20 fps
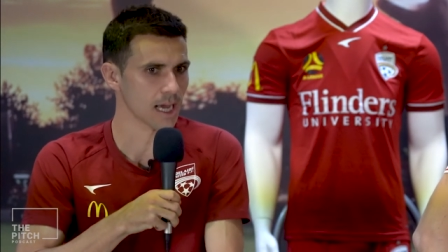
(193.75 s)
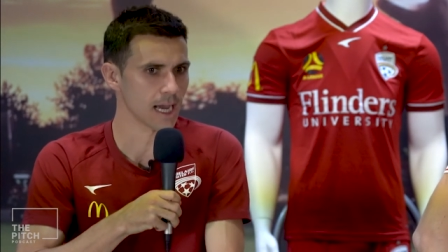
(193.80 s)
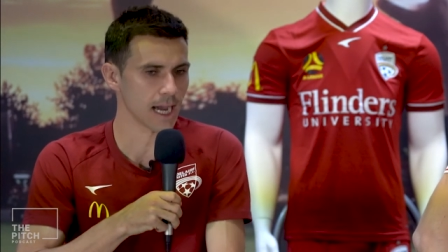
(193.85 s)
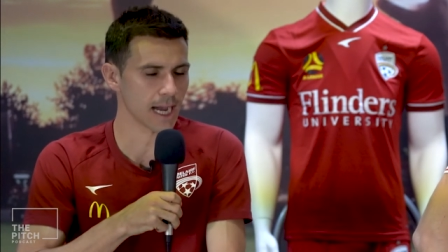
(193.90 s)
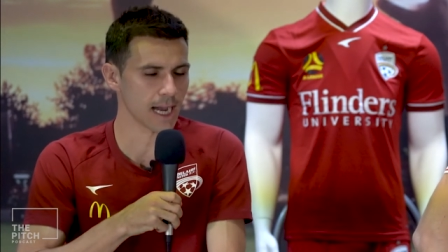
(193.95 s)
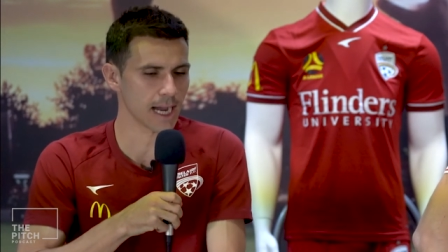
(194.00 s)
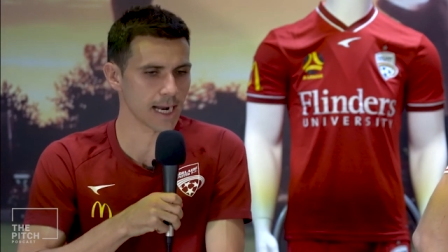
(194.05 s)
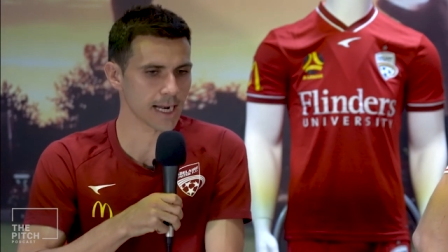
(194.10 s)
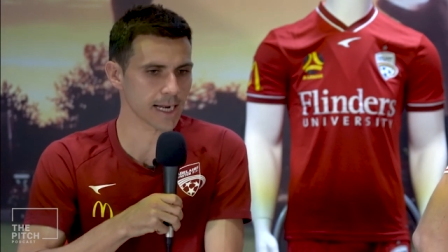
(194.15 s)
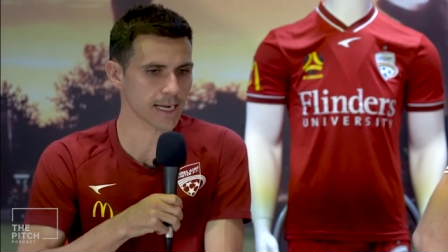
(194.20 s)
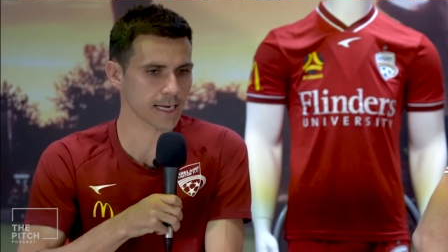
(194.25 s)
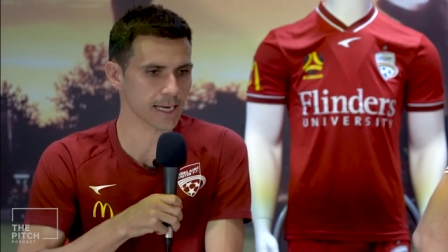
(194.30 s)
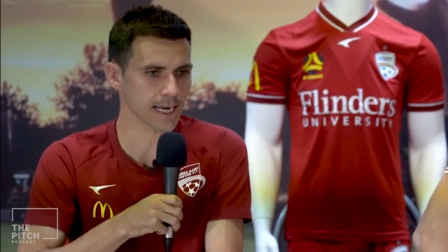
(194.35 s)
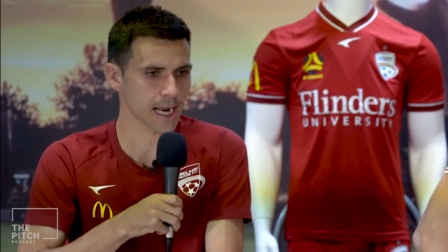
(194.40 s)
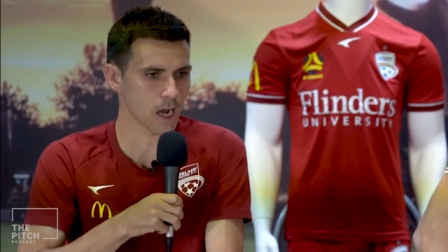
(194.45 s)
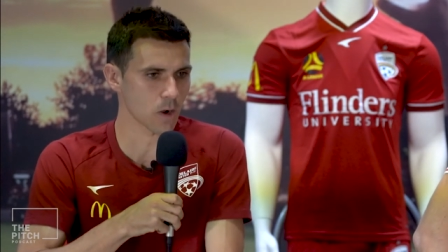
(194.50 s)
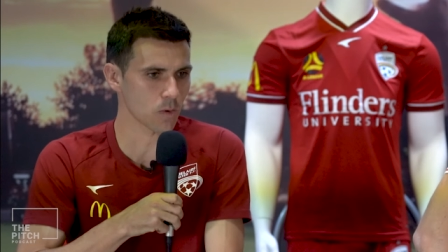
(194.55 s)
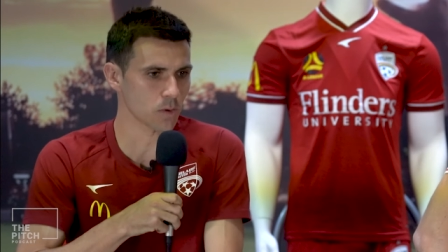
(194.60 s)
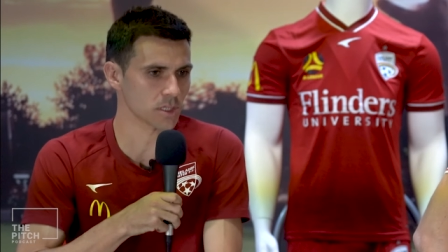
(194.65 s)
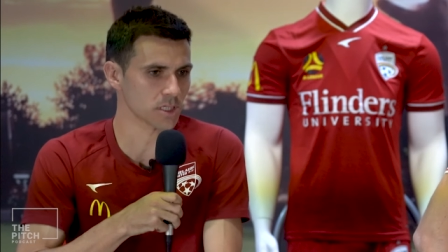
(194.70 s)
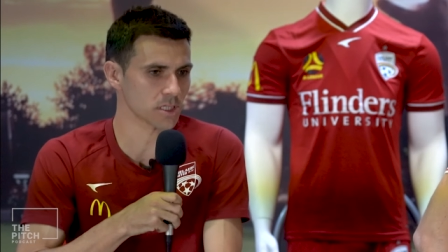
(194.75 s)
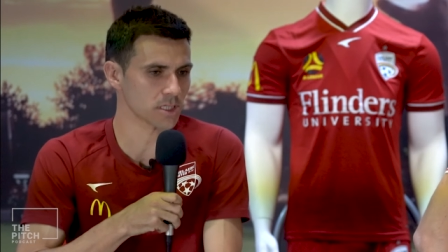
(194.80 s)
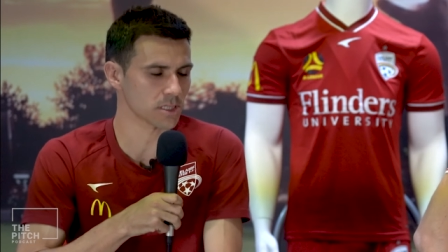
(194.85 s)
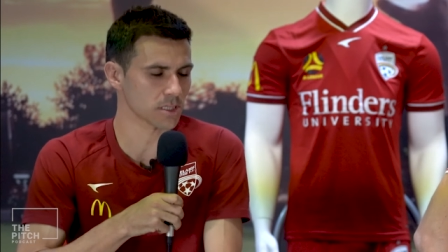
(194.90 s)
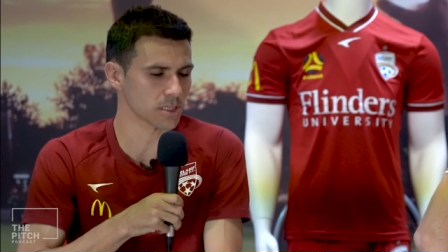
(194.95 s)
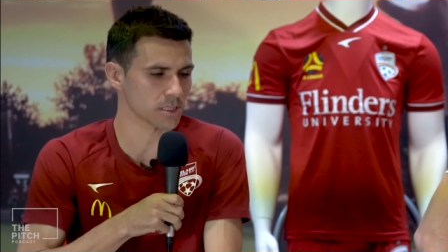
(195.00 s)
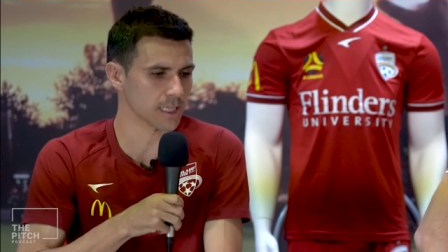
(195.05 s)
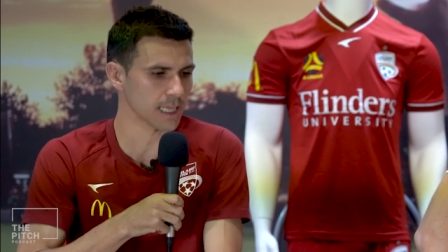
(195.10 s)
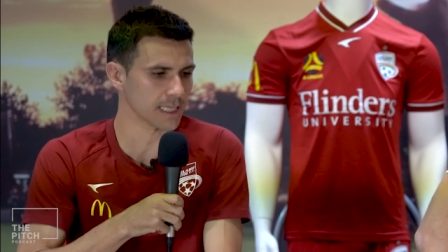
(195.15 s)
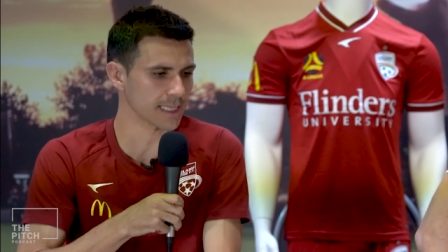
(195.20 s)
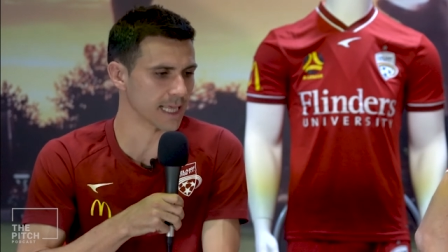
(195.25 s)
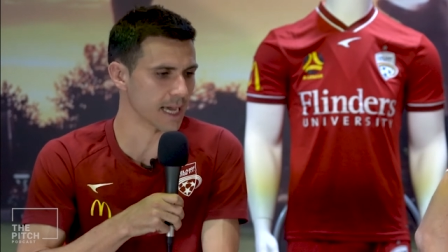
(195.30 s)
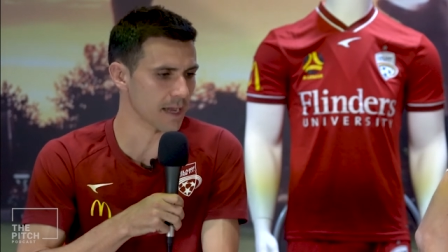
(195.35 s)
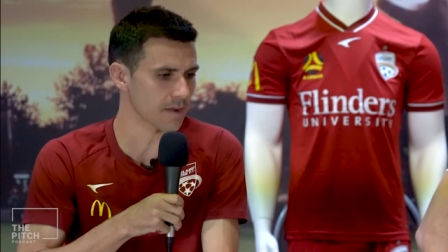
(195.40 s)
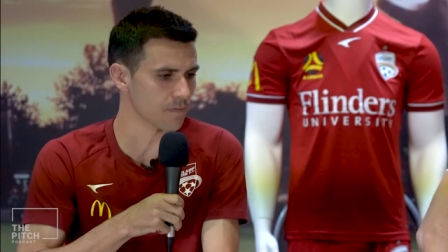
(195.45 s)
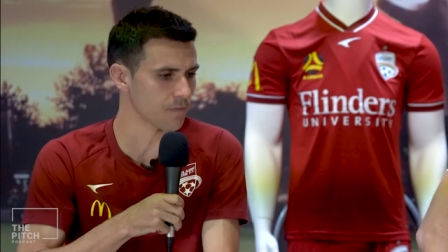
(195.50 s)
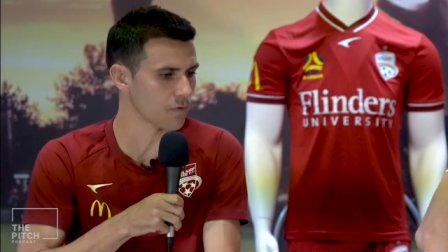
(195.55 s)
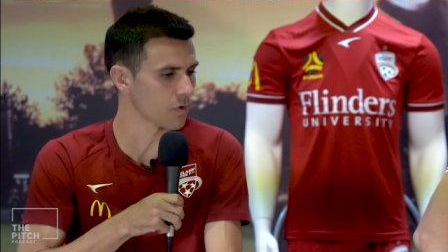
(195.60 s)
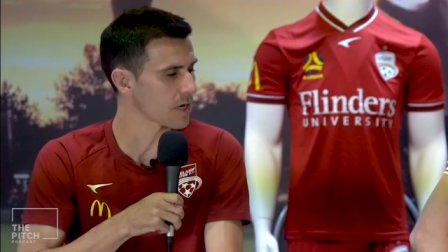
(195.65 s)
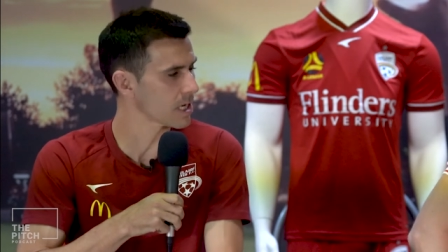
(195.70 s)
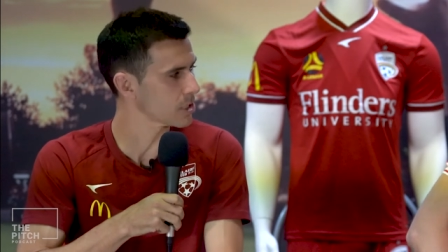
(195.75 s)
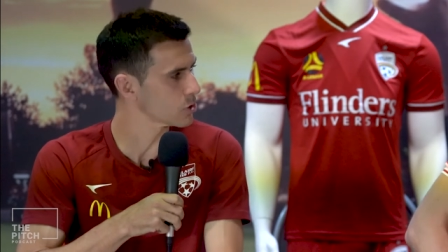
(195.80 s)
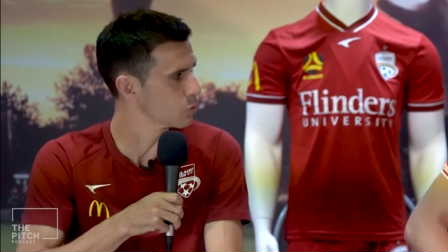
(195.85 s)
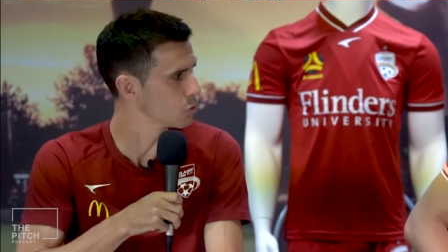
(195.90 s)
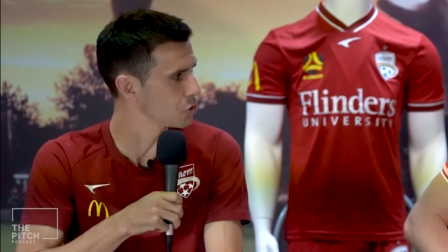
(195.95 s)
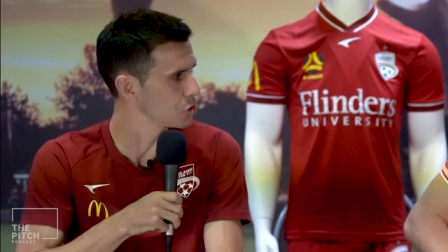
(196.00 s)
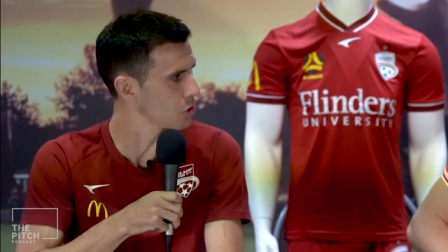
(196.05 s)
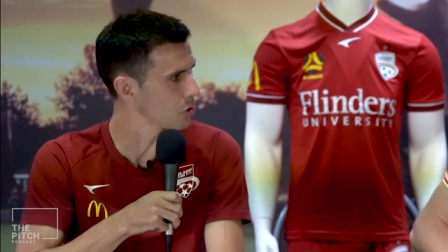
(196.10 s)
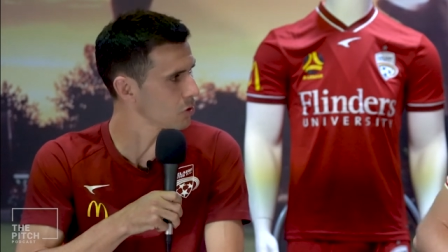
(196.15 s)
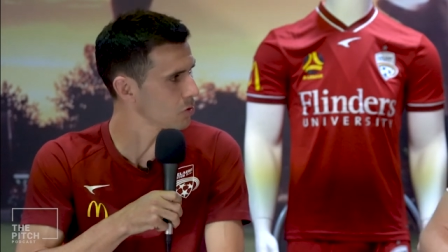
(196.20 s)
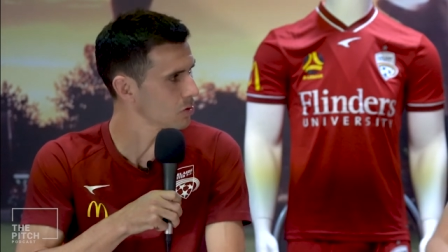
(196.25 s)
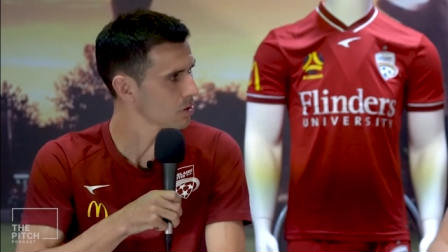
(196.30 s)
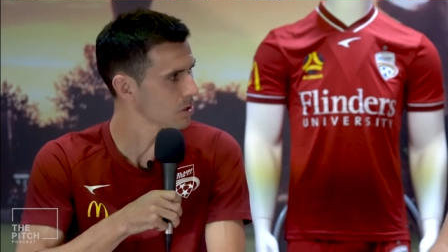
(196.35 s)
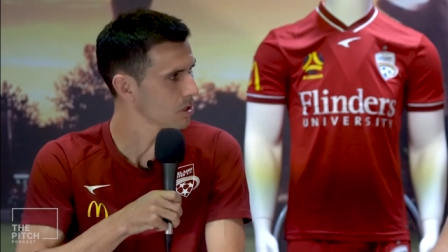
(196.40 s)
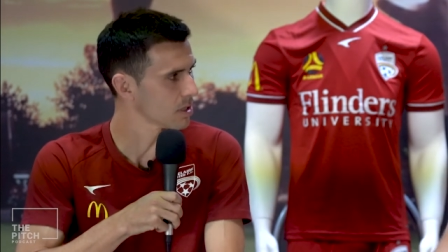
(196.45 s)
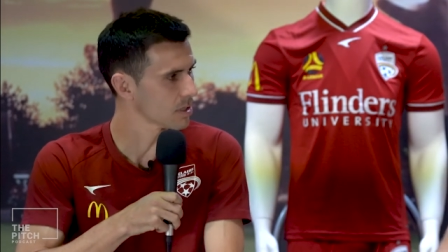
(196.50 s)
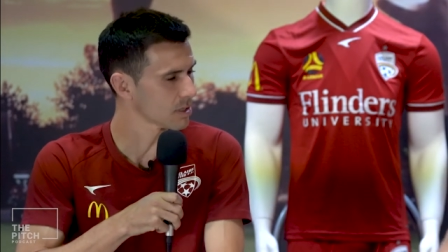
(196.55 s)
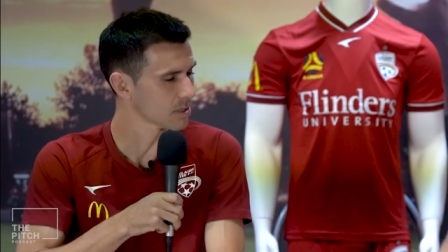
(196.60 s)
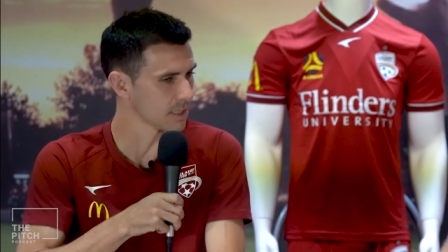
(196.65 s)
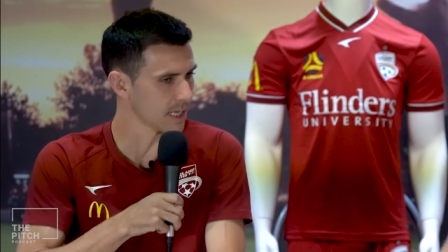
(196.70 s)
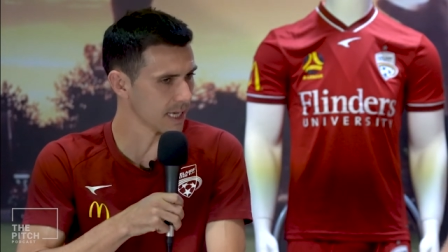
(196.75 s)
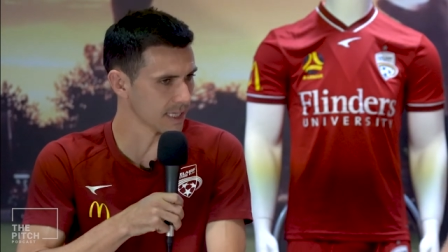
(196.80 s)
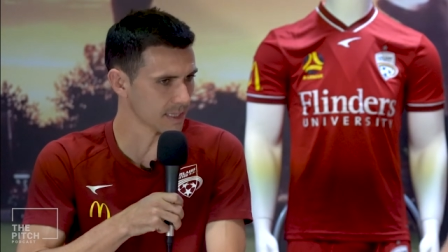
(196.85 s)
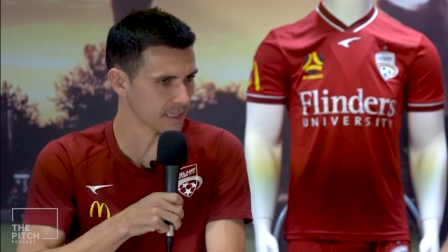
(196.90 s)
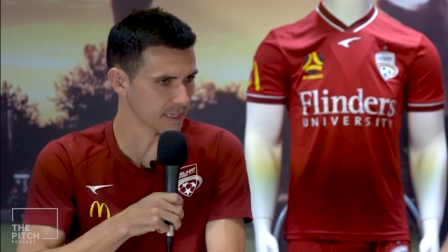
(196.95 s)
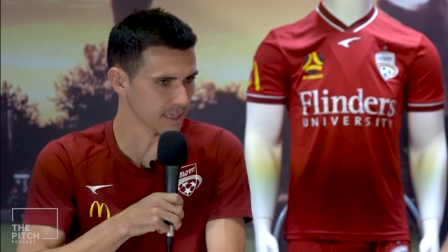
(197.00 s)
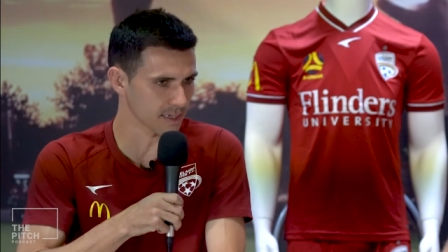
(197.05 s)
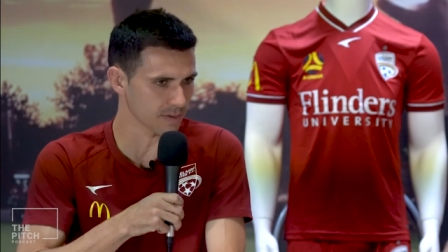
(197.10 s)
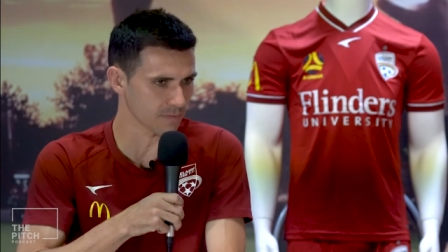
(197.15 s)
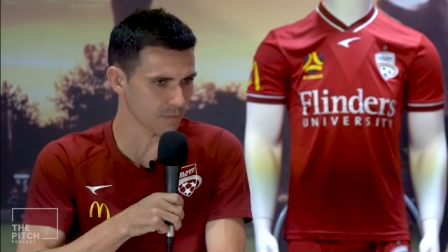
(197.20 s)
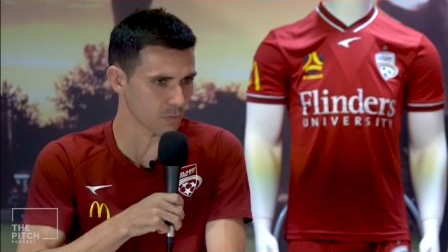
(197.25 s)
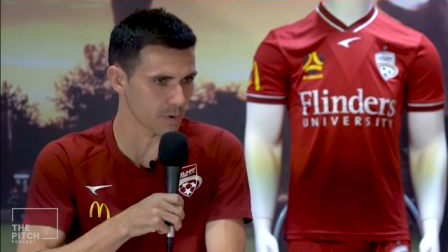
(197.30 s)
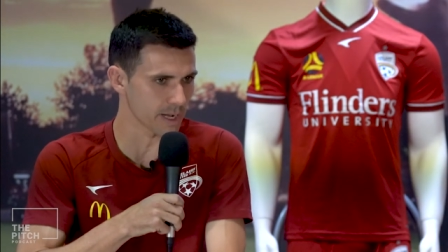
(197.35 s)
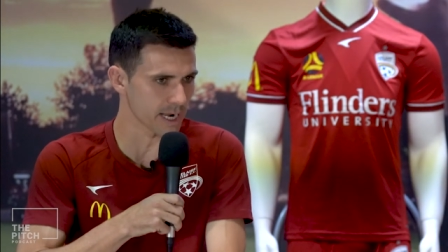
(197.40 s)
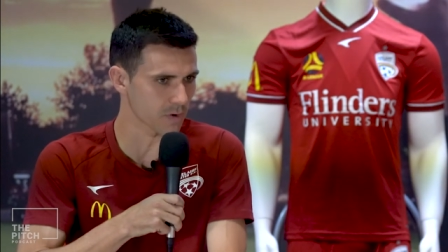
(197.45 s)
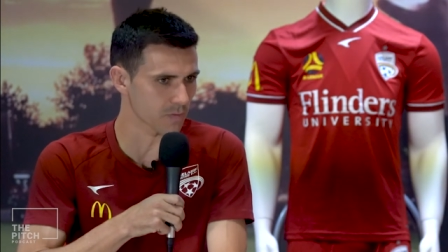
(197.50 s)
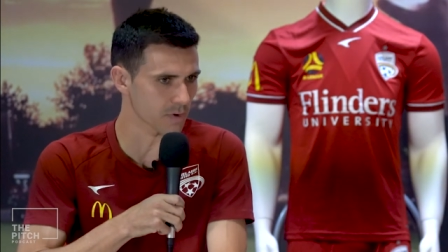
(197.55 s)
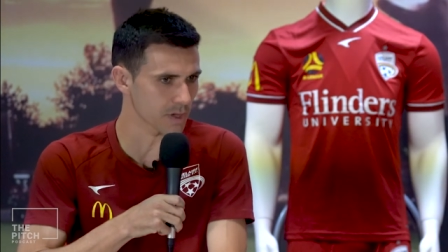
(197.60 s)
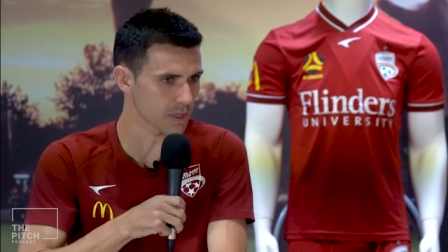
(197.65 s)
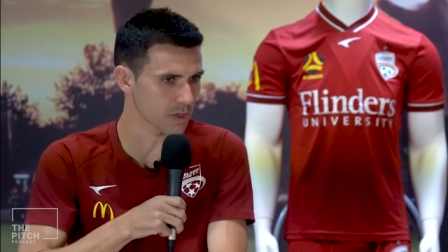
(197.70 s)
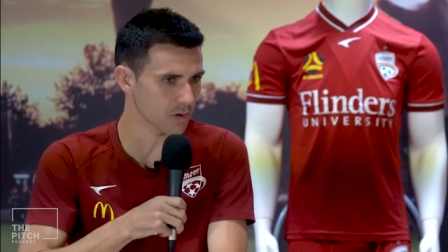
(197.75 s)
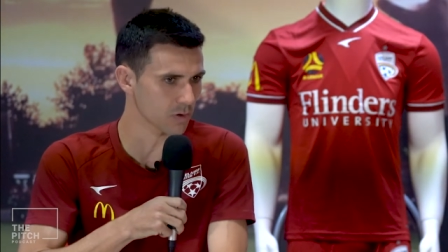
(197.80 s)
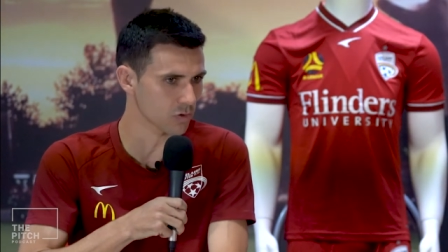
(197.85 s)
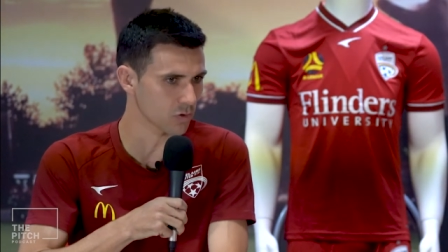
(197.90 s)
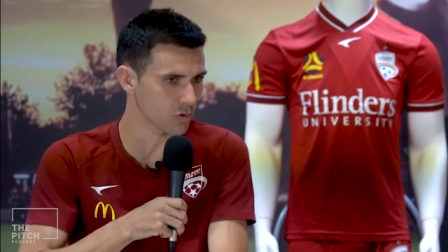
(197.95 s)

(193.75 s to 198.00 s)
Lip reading: and now is the time for us to show that if we are ready or